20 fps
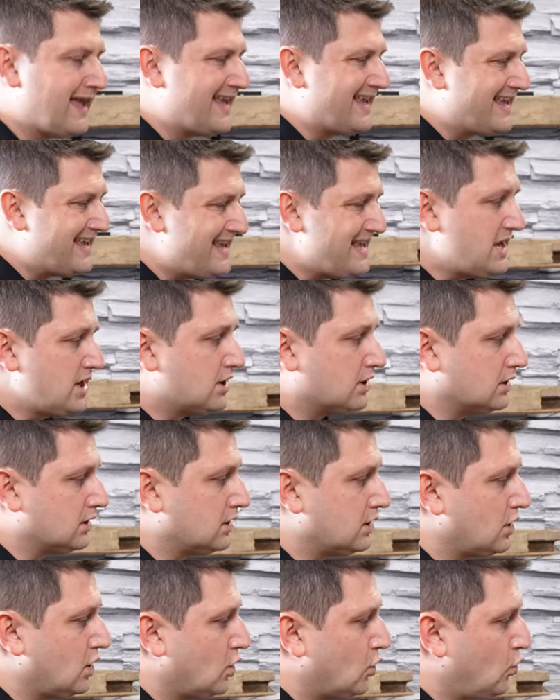Here,
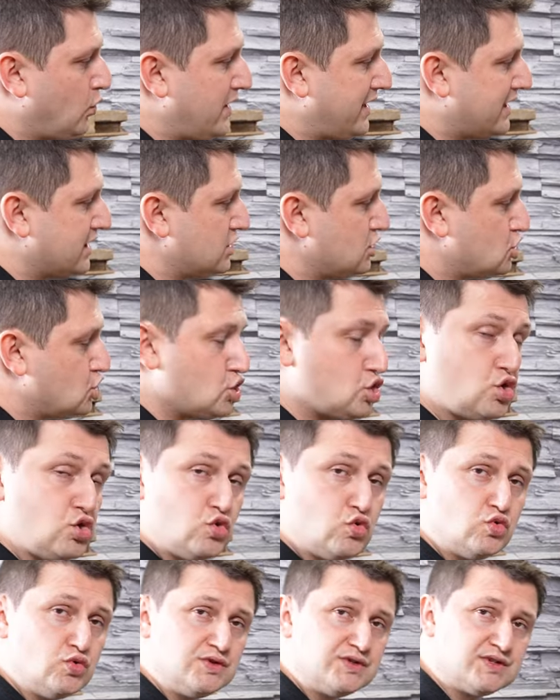we can
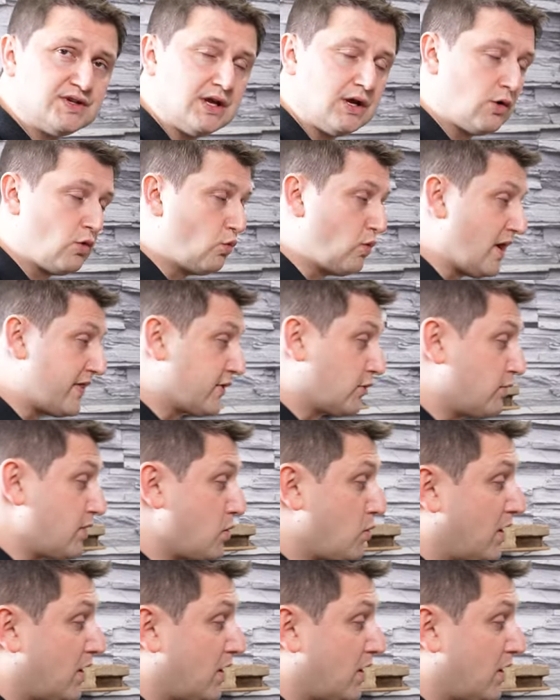choose whether we